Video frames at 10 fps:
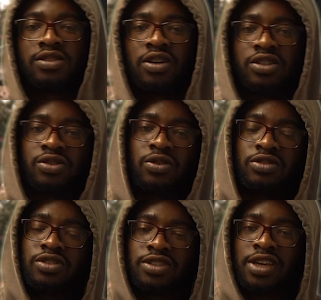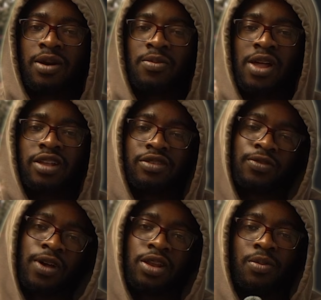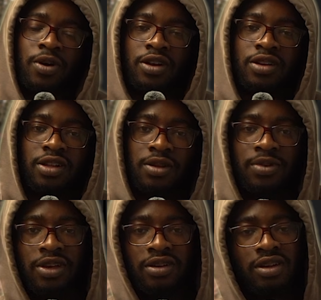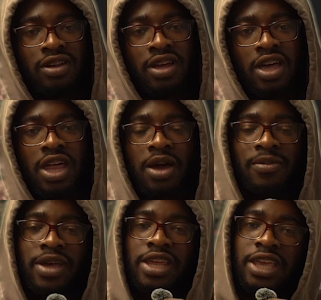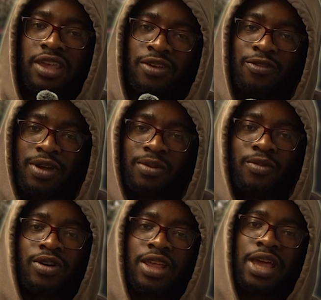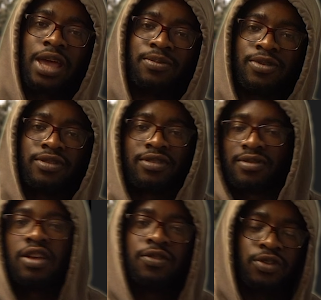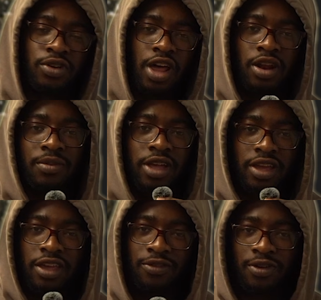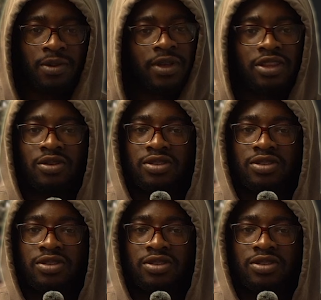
So I scrolled through the timeline to find the part of the clip here, and I made a keyframe where that happens. If you don't know how to make a keyframe, you have to go